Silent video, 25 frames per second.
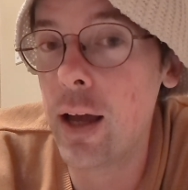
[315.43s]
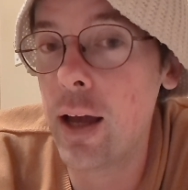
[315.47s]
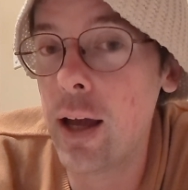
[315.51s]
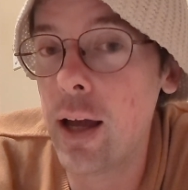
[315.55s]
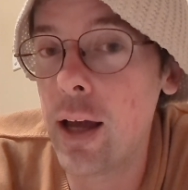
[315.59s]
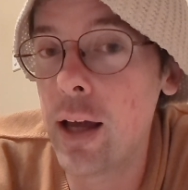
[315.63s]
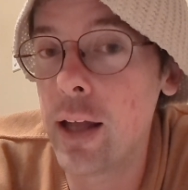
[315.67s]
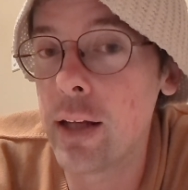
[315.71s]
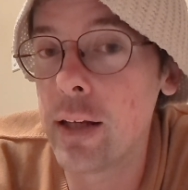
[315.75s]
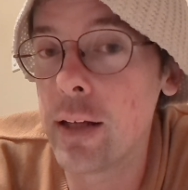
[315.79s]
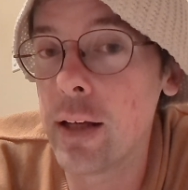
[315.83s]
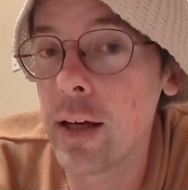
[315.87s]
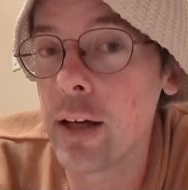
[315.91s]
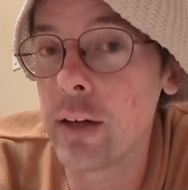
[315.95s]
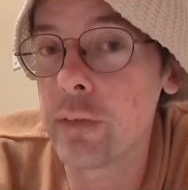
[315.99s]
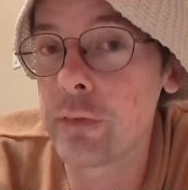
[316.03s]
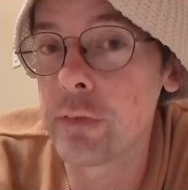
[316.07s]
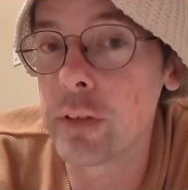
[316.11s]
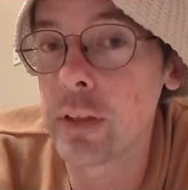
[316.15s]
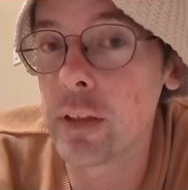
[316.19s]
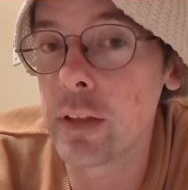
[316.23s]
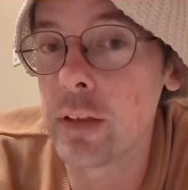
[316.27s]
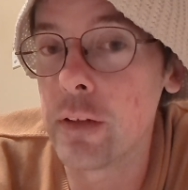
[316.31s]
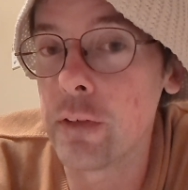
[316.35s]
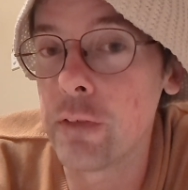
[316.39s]
And
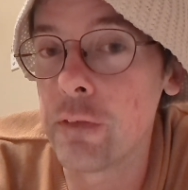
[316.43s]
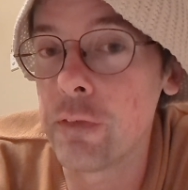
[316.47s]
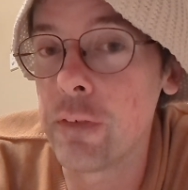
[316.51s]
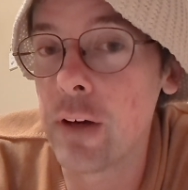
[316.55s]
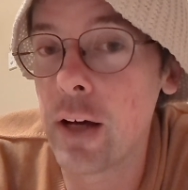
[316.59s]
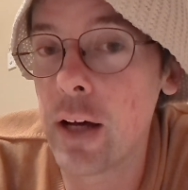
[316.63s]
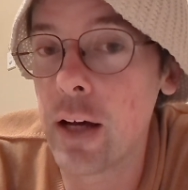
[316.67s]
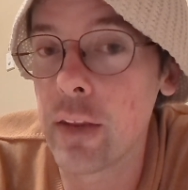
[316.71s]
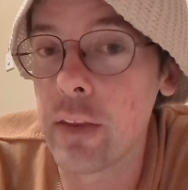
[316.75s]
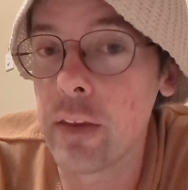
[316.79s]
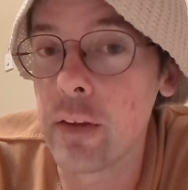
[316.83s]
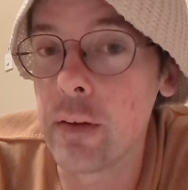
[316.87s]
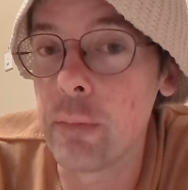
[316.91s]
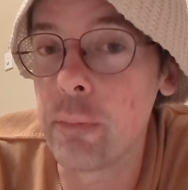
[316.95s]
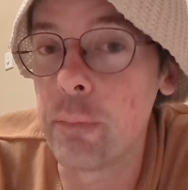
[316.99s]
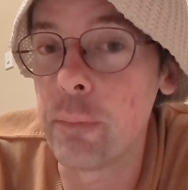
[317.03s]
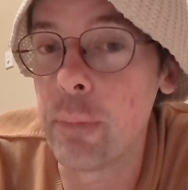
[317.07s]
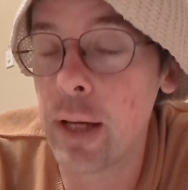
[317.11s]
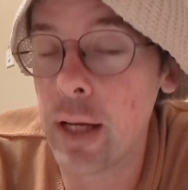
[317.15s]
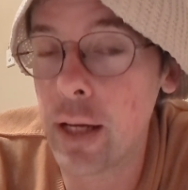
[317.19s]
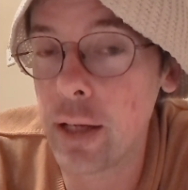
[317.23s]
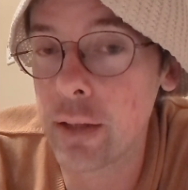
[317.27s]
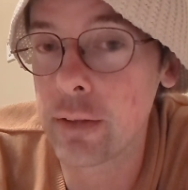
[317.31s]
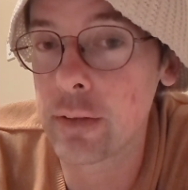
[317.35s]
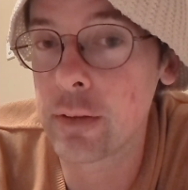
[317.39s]
after the father
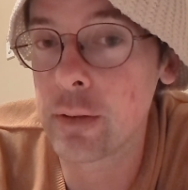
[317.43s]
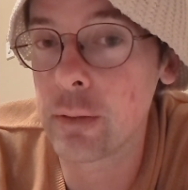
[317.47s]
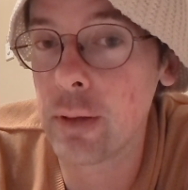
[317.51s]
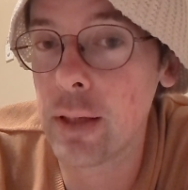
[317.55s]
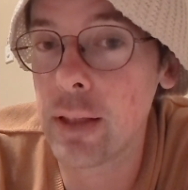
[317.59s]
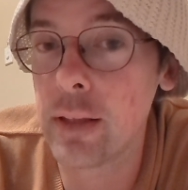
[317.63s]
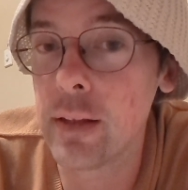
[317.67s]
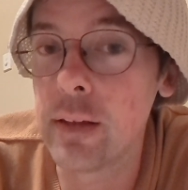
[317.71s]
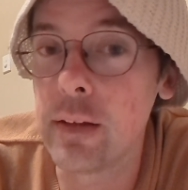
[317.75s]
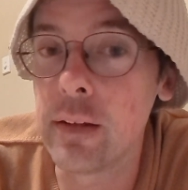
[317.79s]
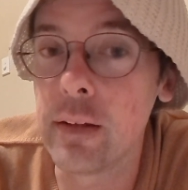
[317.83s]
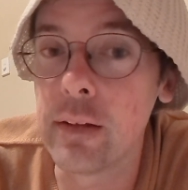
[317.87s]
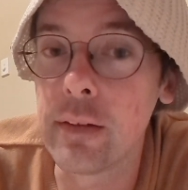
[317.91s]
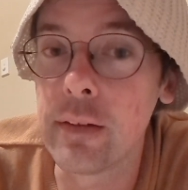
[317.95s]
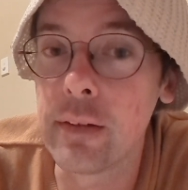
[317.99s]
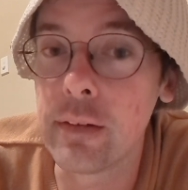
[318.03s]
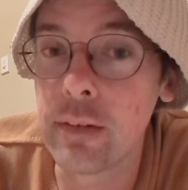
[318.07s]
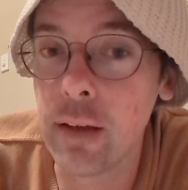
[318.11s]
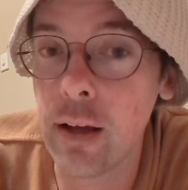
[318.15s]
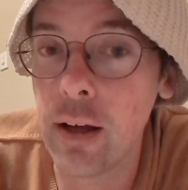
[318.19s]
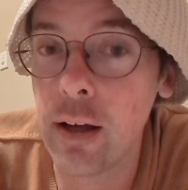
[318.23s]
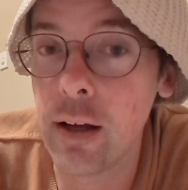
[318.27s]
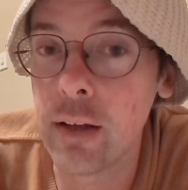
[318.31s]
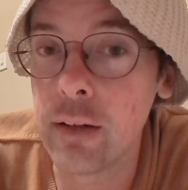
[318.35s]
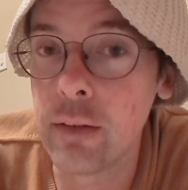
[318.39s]
passed away, then the
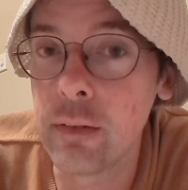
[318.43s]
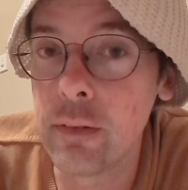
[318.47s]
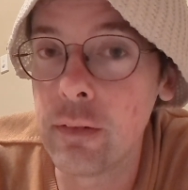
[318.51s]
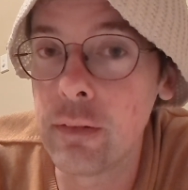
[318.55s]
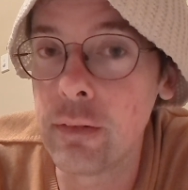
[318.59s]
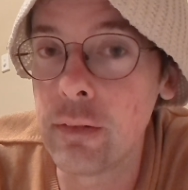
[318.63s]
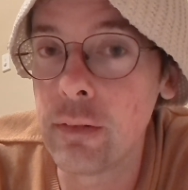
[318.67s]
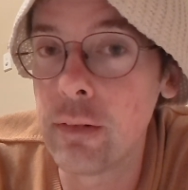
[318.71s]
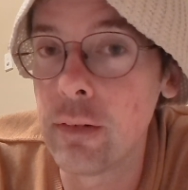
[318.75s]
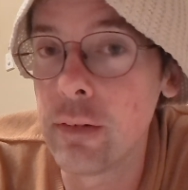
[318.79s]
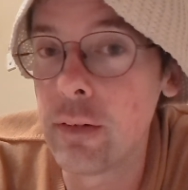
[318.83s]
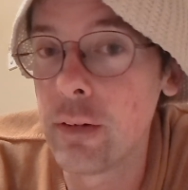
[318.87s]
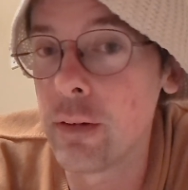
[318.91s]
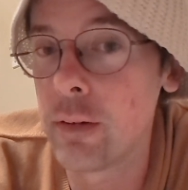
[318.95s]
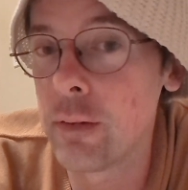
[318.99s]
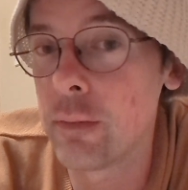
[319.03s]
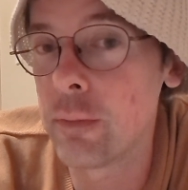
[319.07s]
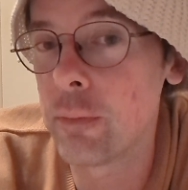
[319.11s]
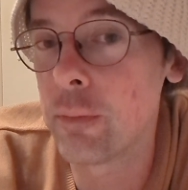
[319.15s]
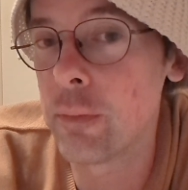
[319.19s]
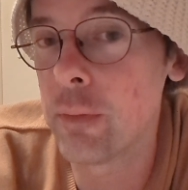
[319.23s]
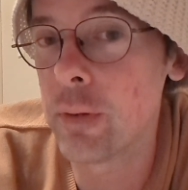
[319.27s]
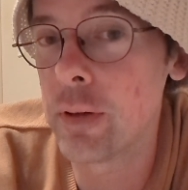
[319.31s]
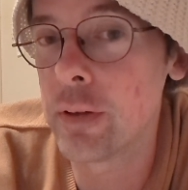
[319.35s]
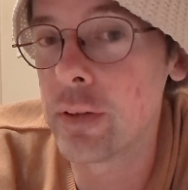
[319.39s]
son
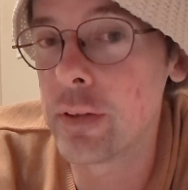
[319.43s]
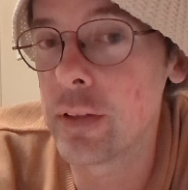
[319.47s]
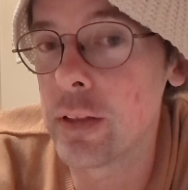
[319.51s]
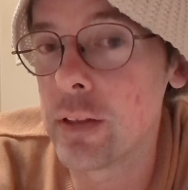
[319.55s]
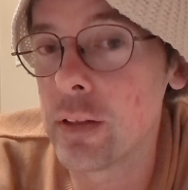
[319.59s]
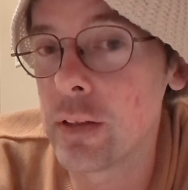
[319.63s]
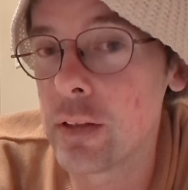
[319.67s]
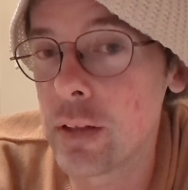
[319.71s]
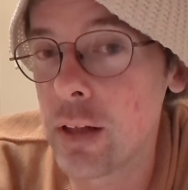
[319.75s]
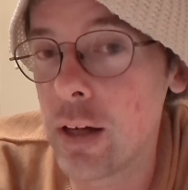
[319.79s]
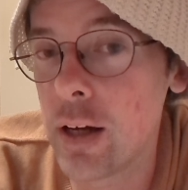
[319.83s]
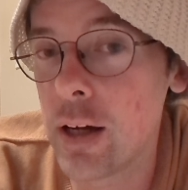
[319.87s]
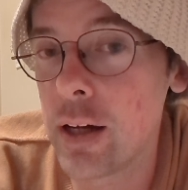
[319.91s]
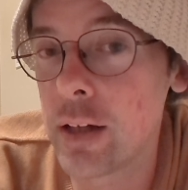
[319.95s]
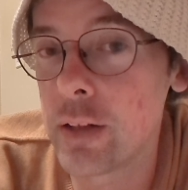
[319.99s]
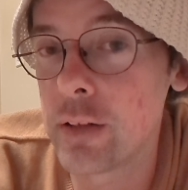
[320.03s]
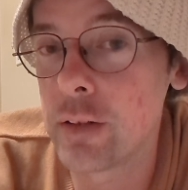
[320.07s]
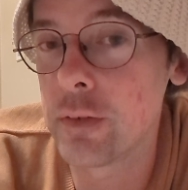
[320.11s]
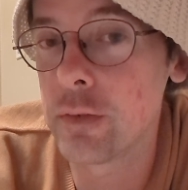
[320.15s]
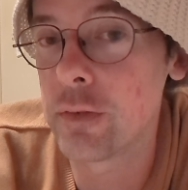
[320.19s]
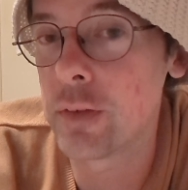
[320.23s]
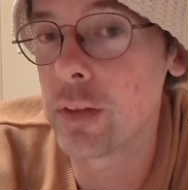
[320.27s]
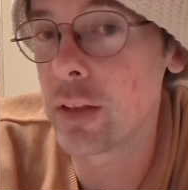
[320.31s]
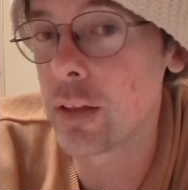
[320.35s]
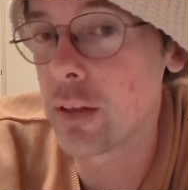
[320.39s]
was in charge
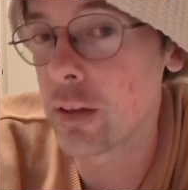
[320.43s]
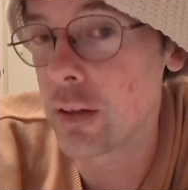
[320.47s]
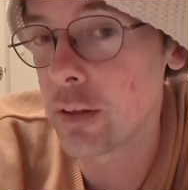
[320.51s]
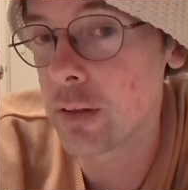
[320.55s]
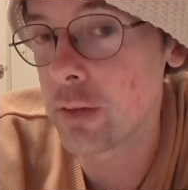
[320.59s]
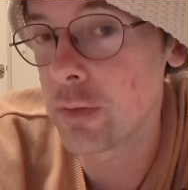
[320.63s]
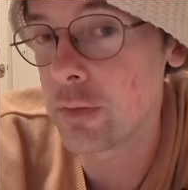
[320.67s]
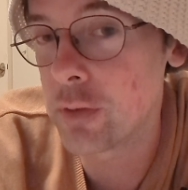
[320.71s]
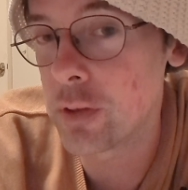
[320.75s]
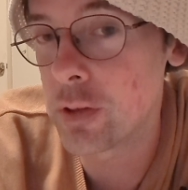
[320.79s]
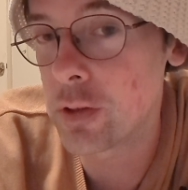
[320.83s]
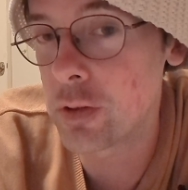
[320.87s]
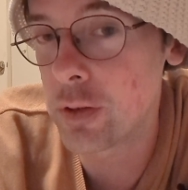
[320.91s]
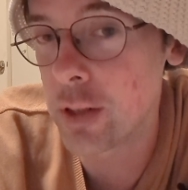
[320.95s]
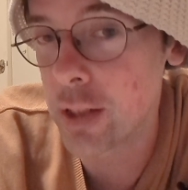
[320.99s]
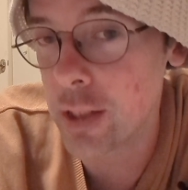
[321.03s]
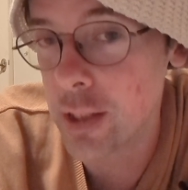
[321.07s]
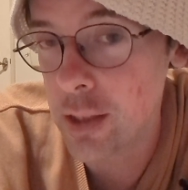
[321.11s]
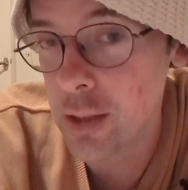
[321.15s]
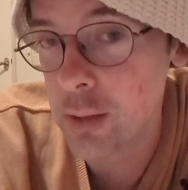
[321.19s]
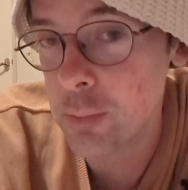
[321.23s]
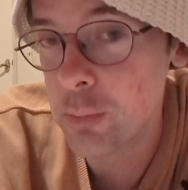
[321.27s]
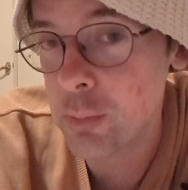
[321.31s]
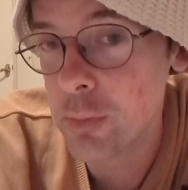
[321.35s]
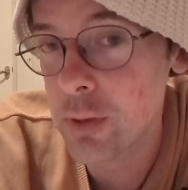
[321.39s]
of the god of
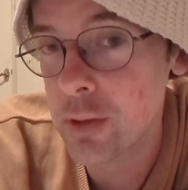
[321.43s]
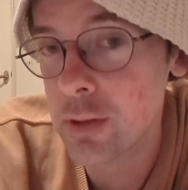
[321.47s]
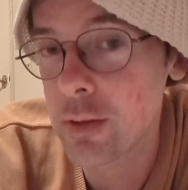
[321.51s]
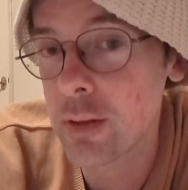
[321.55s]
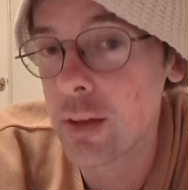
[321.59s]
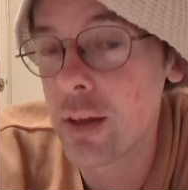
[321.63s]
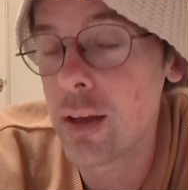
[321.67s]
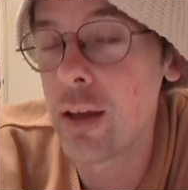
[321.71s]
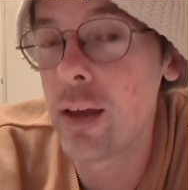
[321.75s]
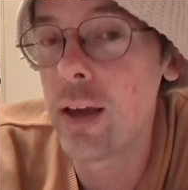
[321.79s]
dreams.